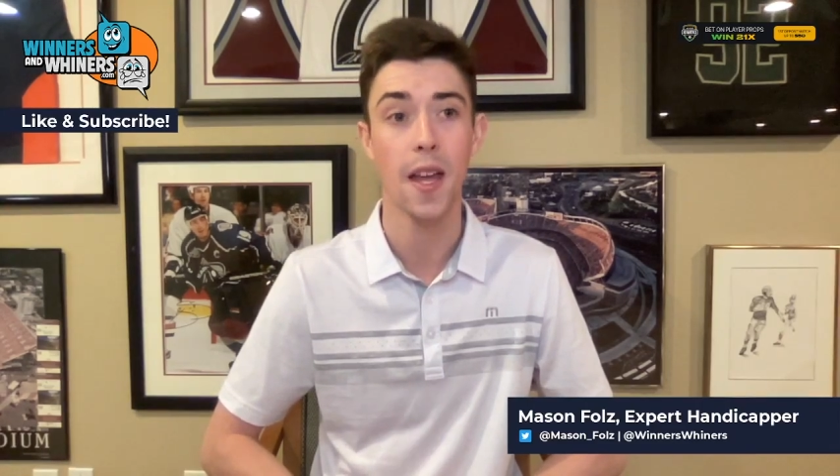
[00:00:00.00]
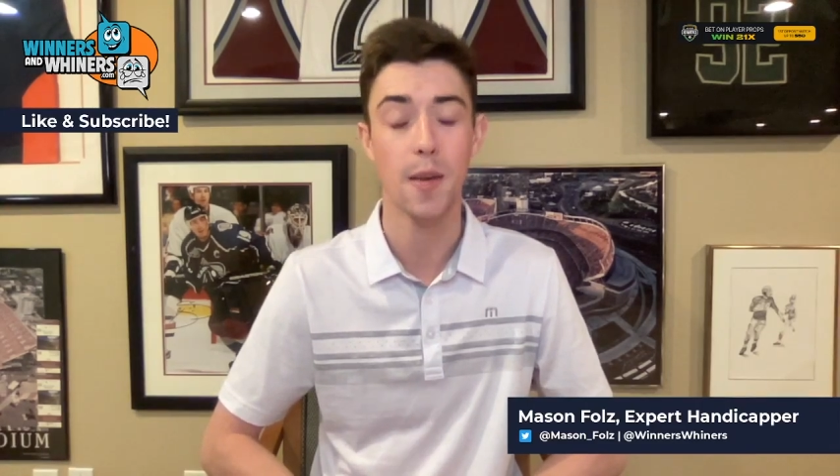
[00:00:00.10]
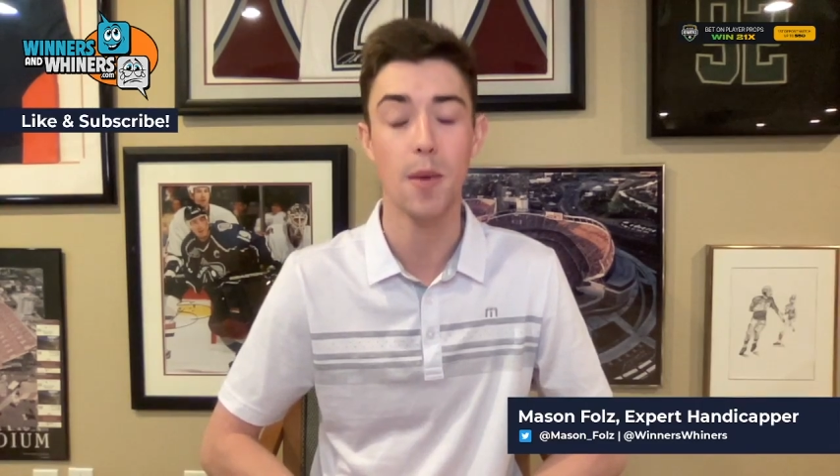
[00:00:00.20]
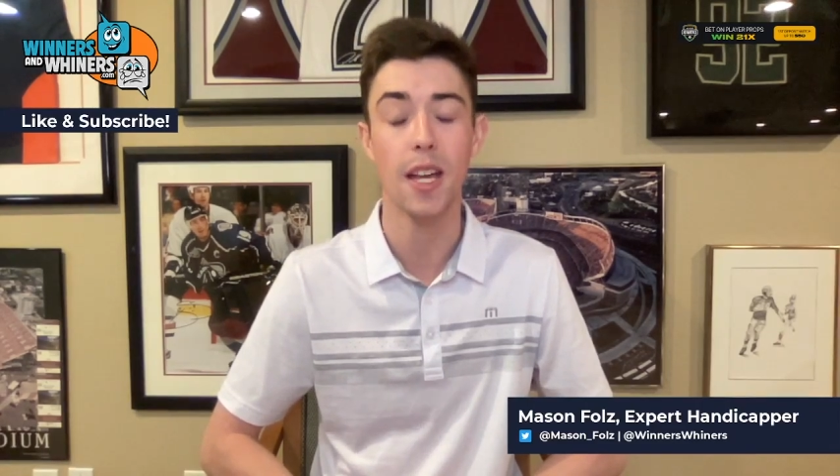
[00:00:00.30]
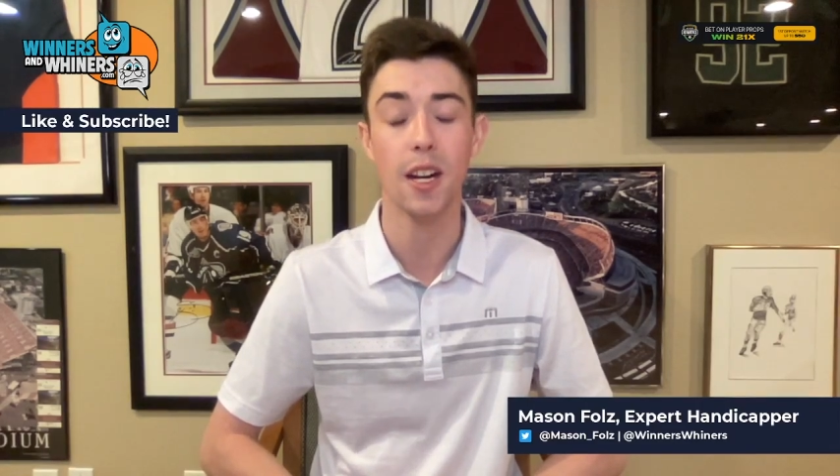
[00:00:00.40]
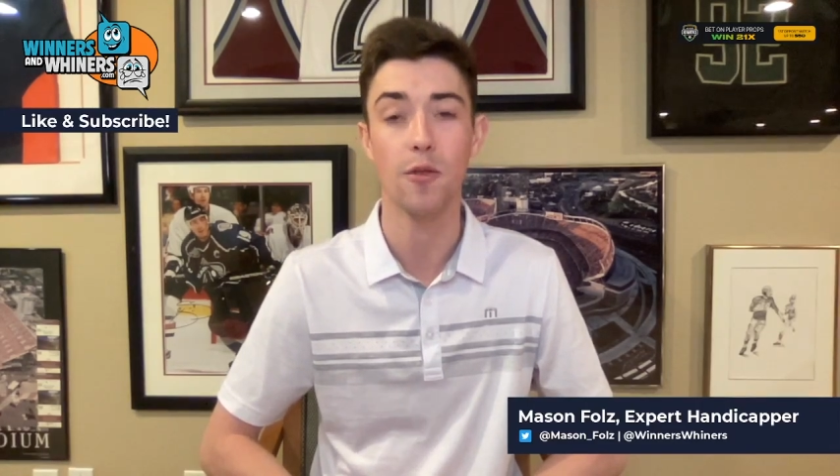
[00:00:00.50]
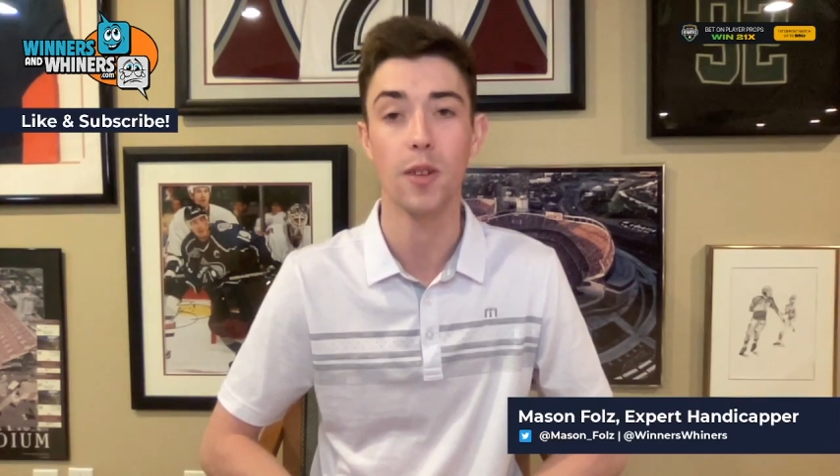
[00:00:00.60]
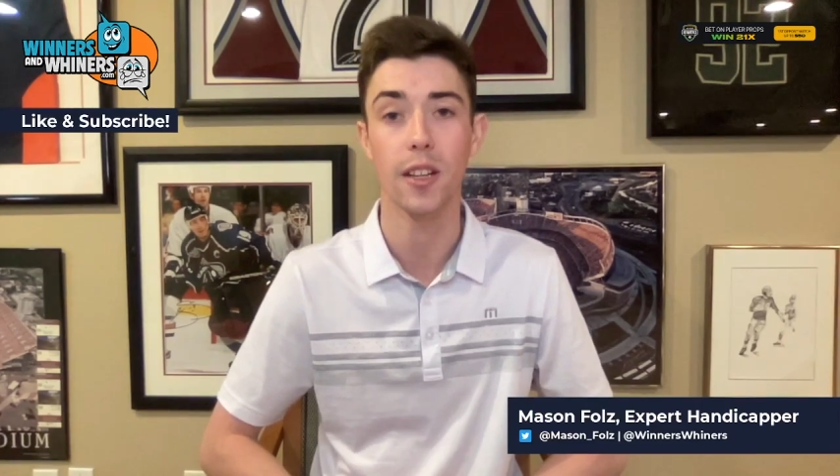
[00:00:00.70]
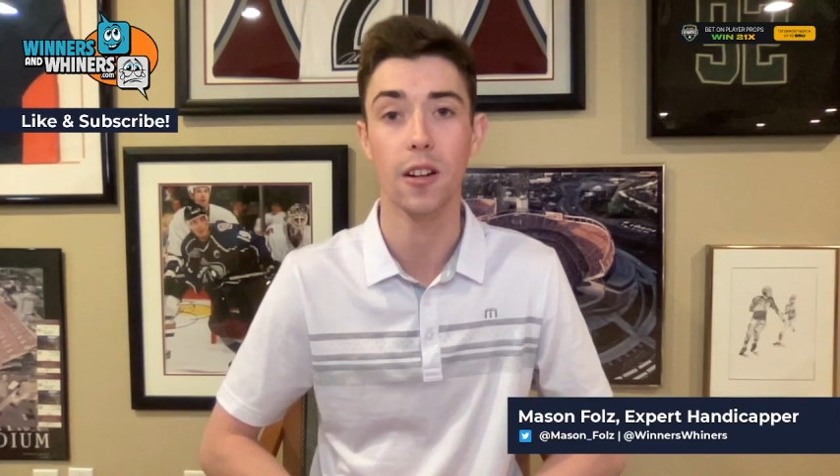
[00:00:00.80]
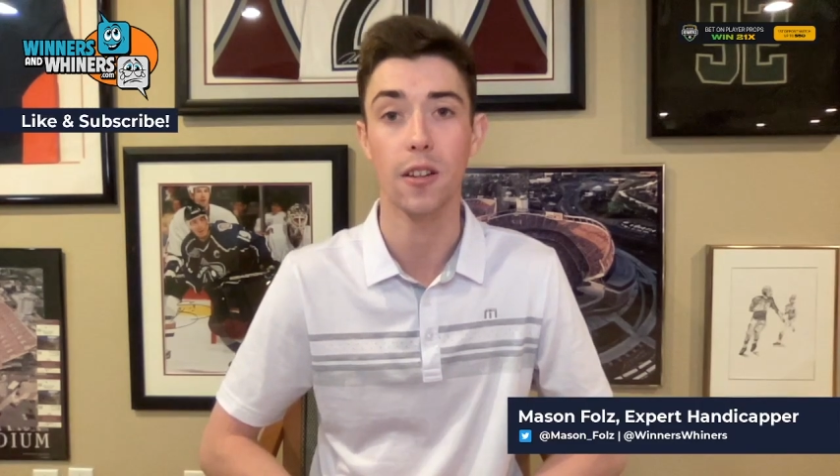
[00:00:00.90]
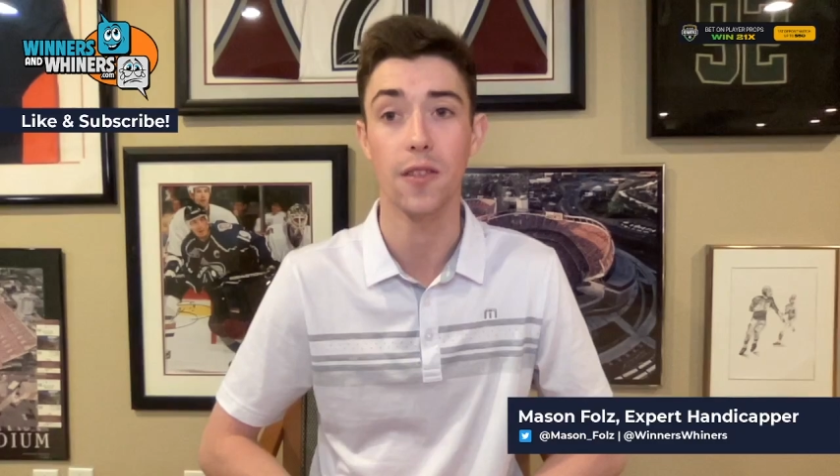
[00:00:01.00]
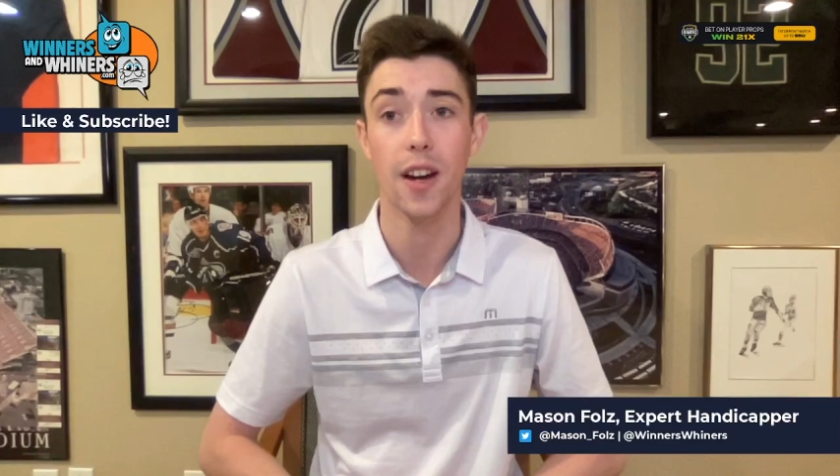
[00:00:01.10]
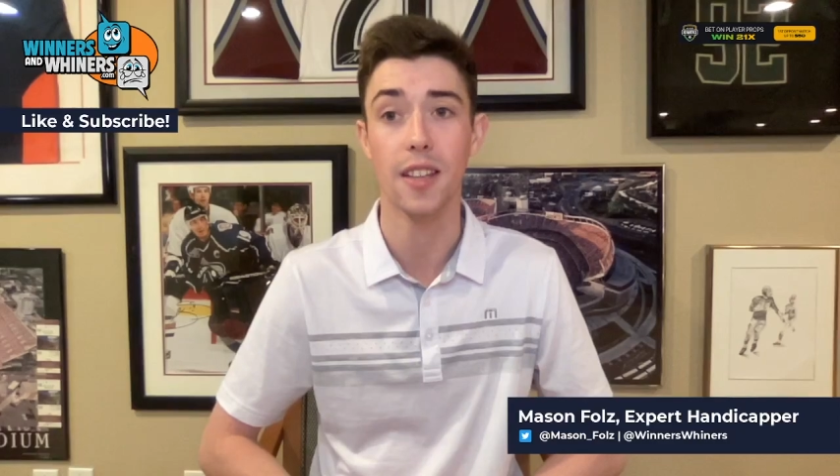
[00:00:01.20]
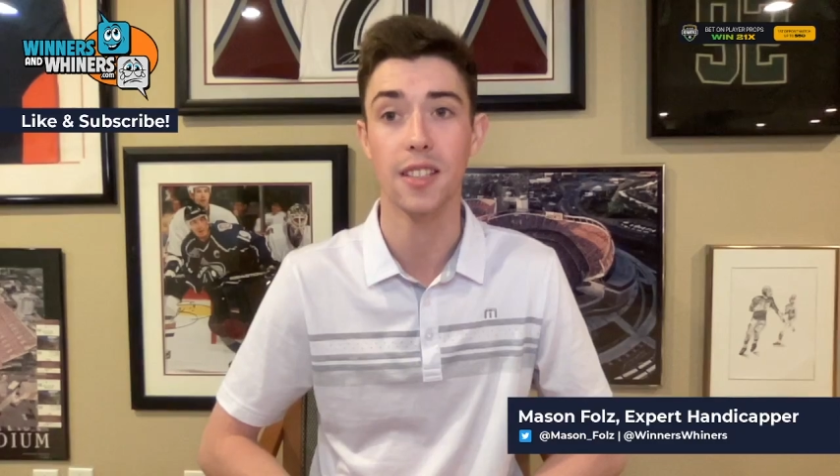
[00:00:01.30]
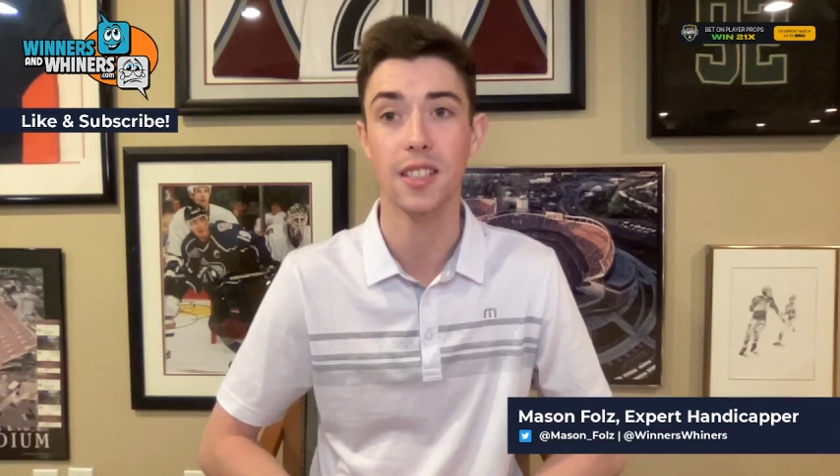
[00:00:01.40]
and making it really hard for
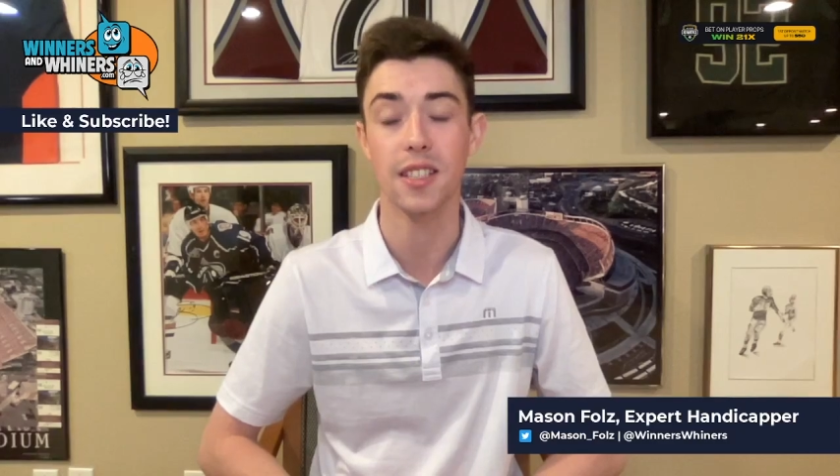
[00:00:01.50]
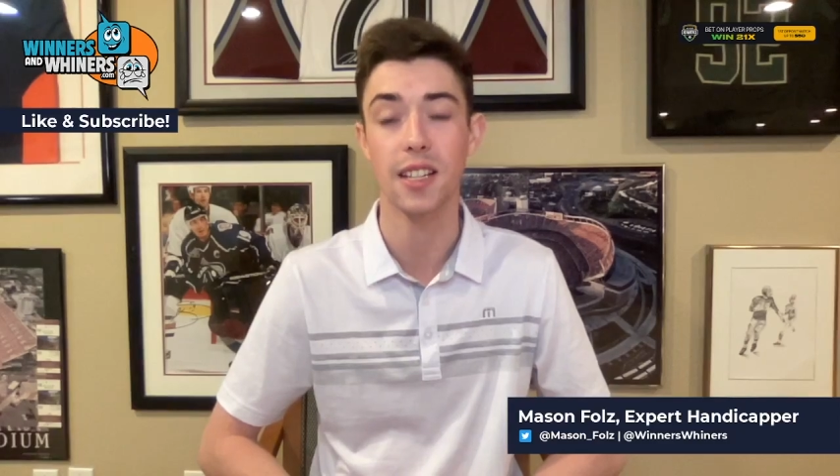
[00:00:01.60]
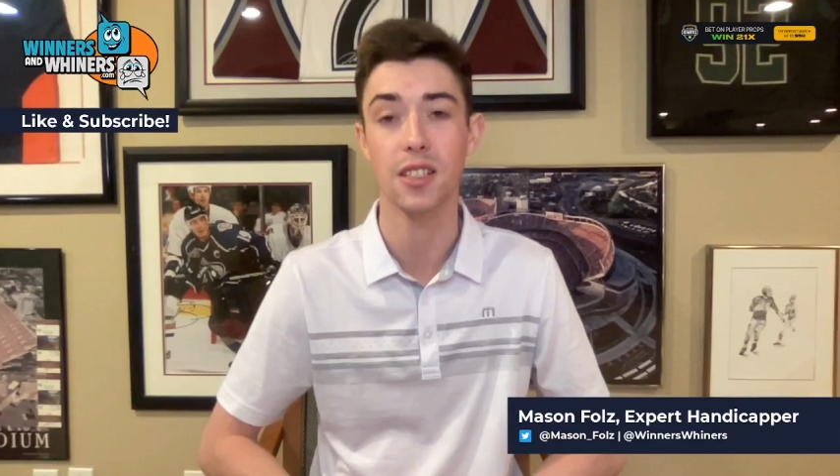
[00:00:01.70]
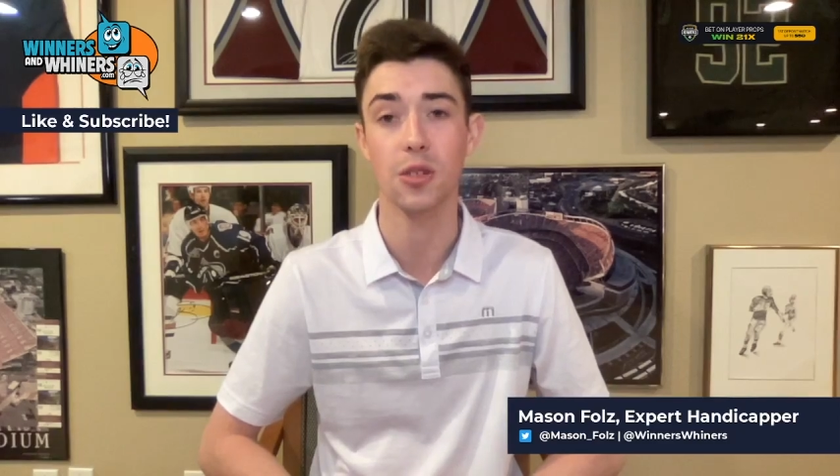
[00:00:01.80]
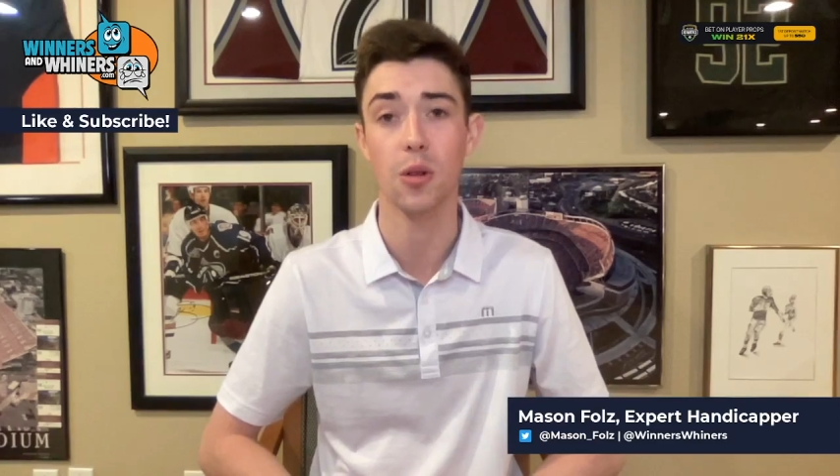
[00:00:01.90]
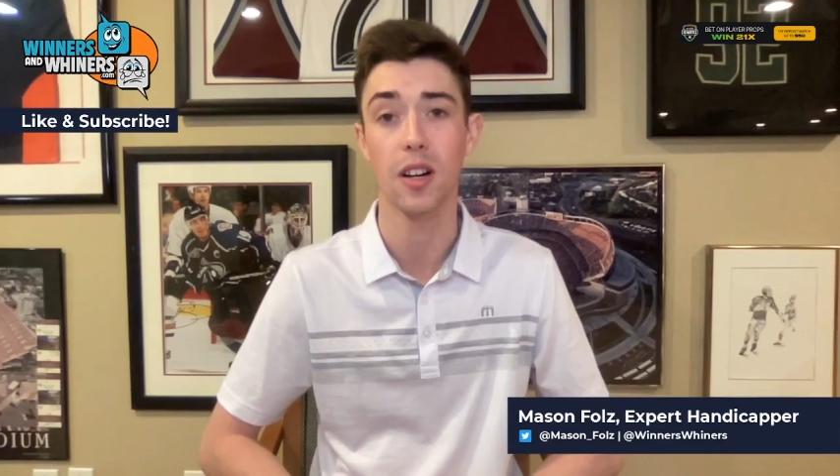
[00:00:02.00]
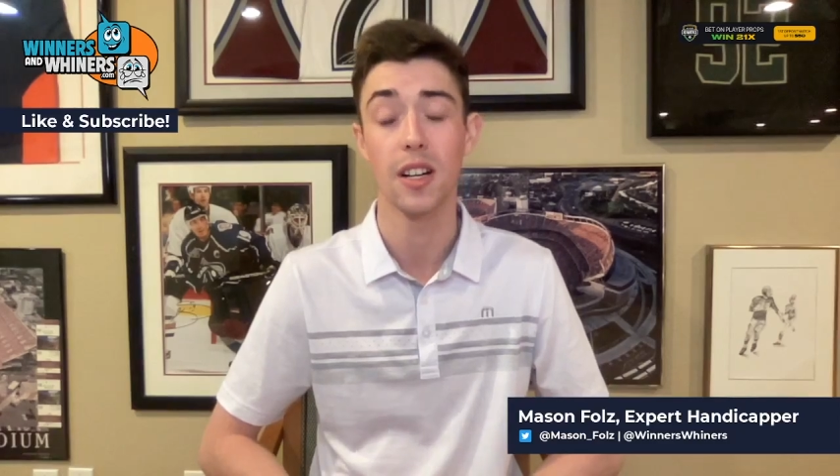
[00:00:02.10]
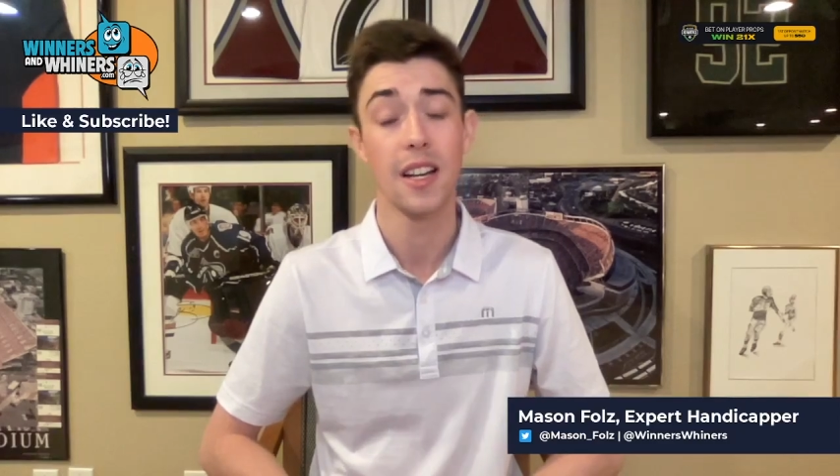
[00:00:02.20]
NC State to score.